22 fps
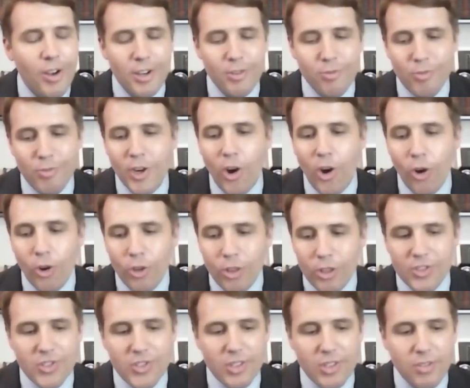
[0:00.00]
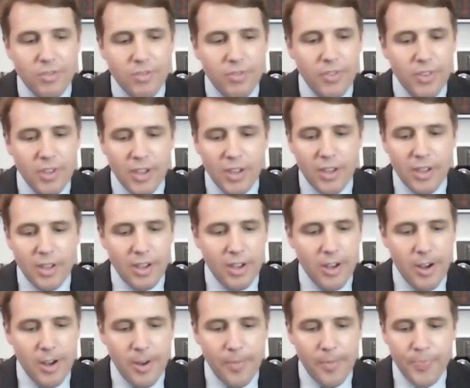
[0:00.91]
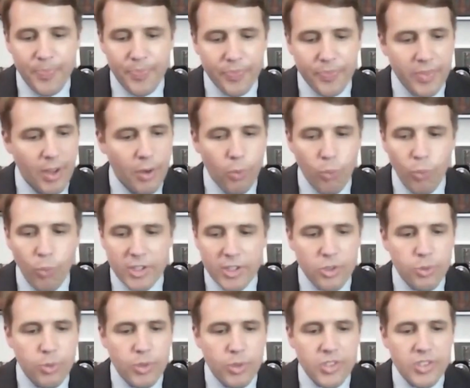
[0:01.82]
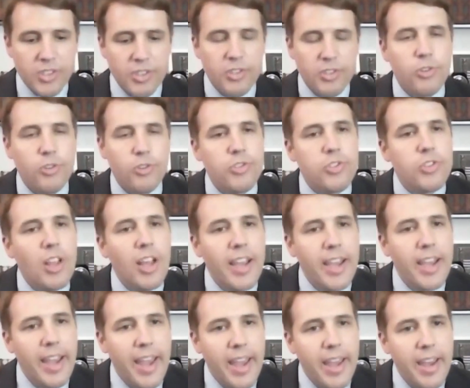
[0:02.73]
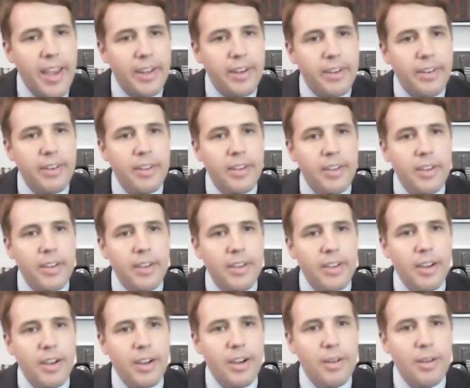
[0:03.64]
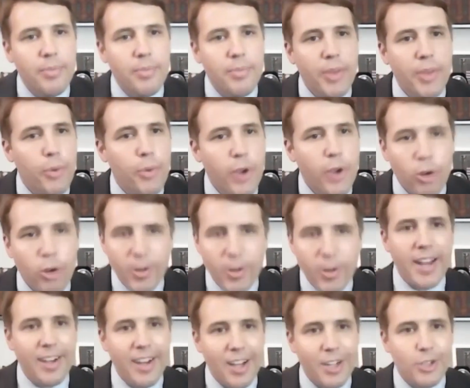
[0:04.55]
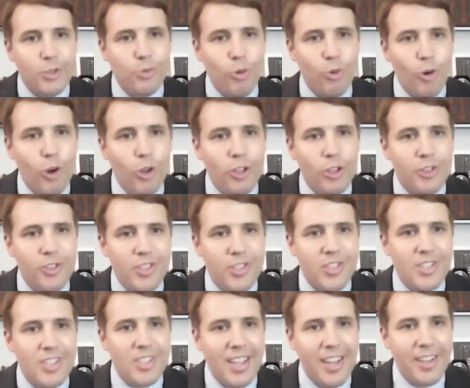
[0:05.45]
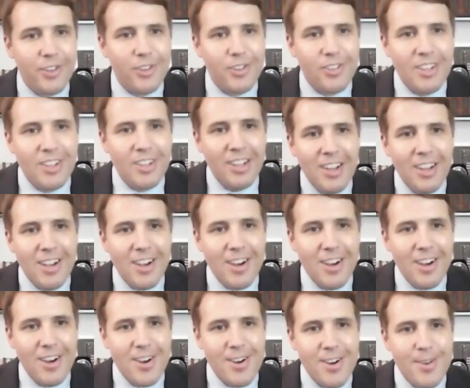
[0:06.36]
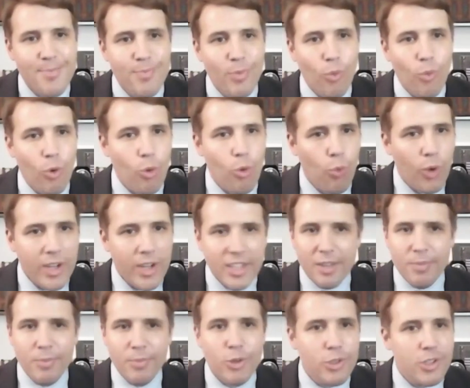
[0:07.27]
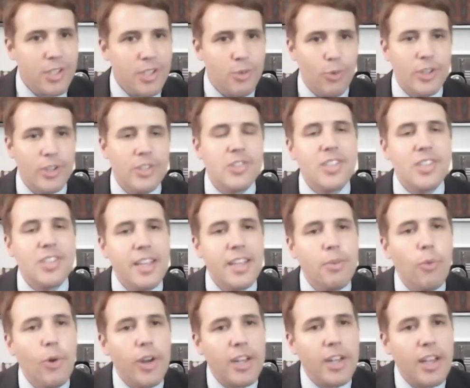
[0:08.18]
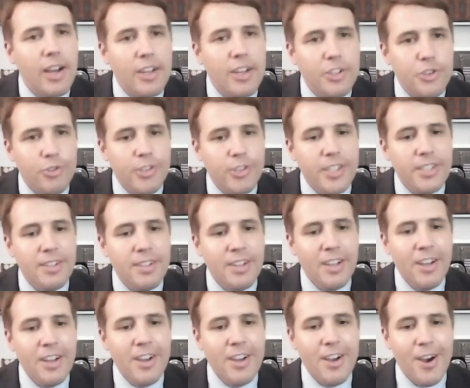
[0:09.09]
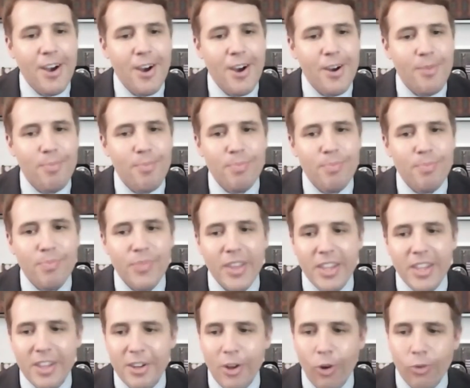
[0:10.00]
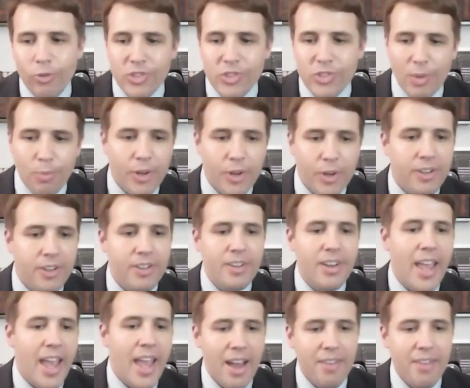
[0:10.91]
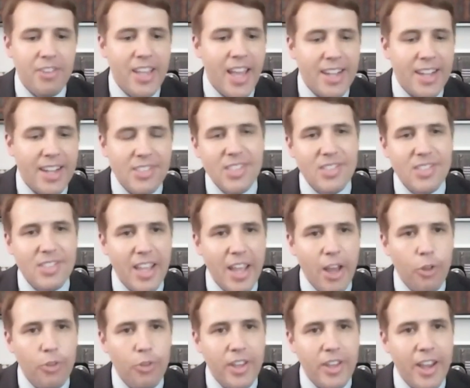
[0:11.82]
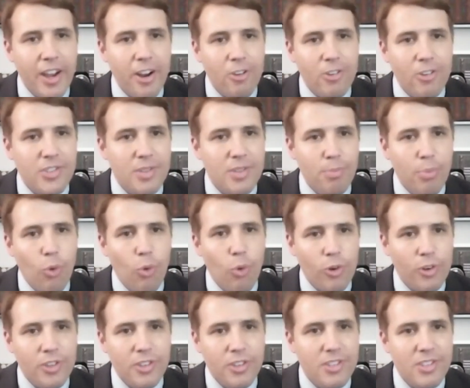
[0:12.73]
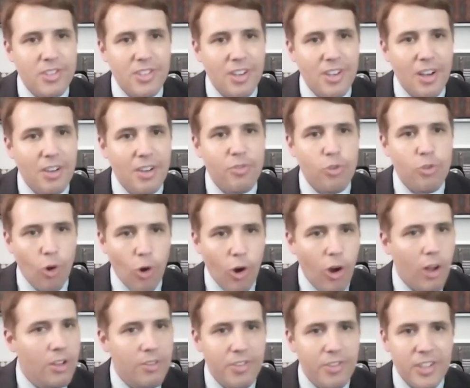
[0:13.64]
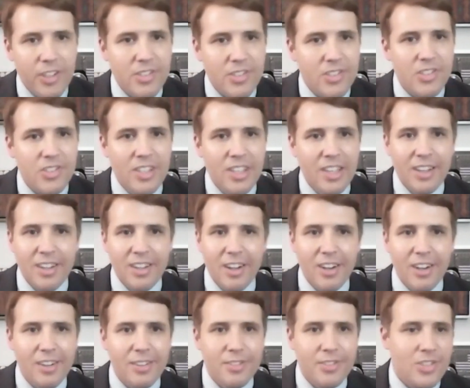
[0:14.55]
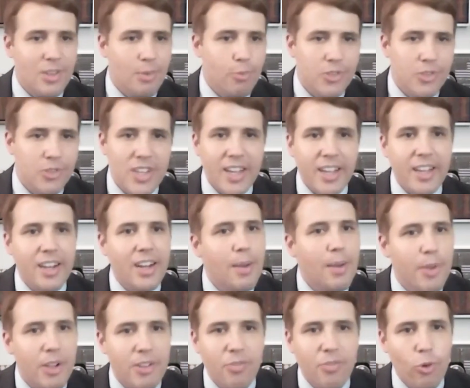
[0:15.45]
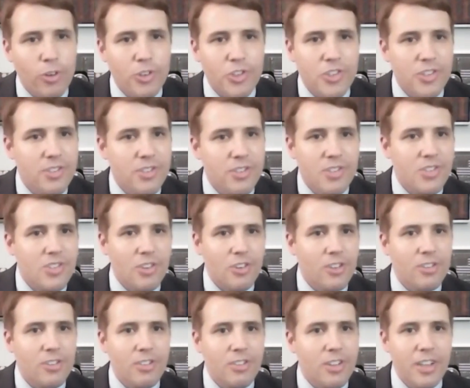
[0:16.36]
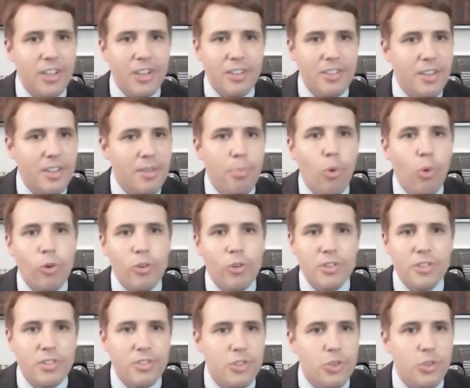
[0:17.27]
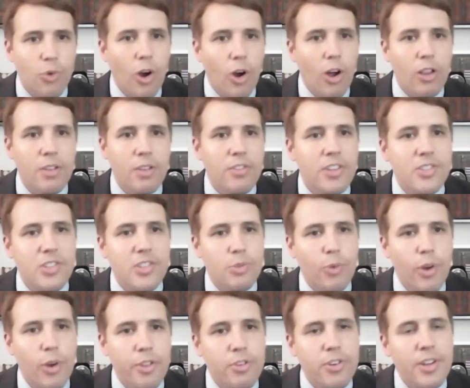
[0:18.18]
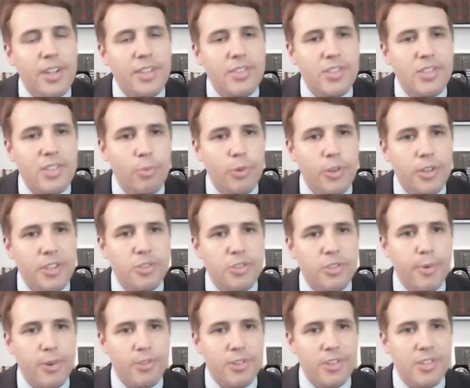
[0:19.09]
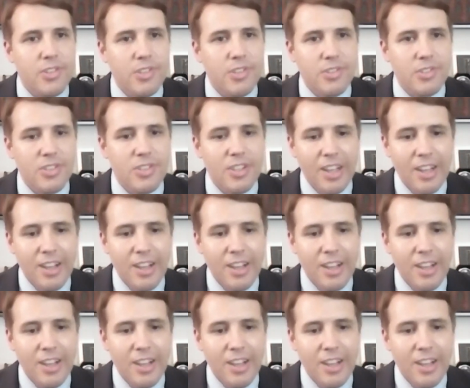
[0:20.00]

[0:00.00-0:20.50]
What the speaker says: regardless of what twists and turns lie ahead, that we all recognize we're all in this together. We're one community, one state, one country. Someone having access to healthcare is important for all of us. Someone's economic fortunes are important to all of us. Whether or not someone experiences,